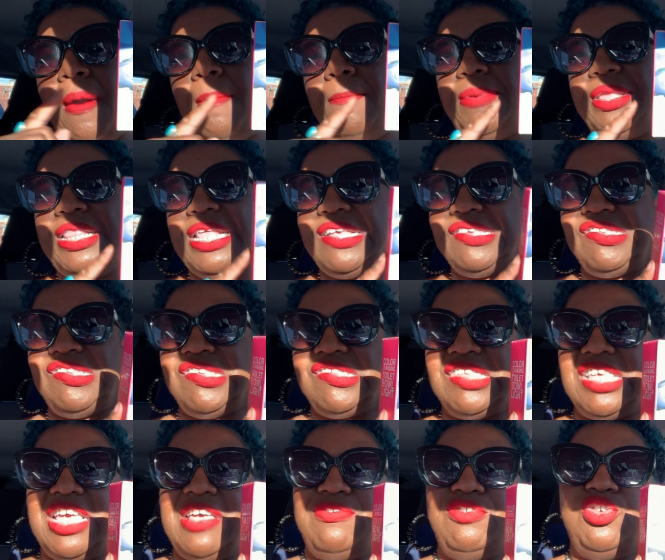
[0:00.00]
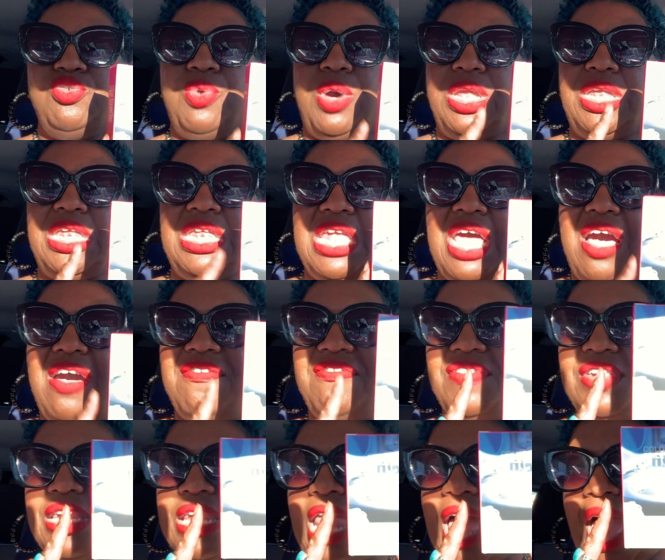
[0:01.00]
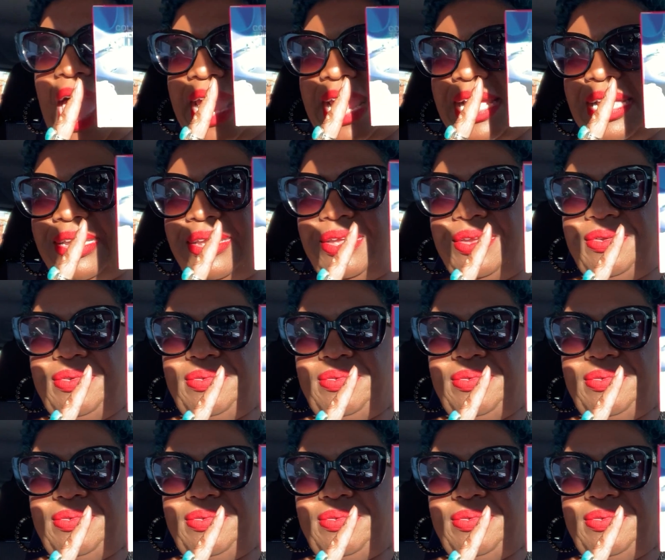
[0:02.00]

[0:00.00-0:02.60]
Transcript: but this just gives you enough light.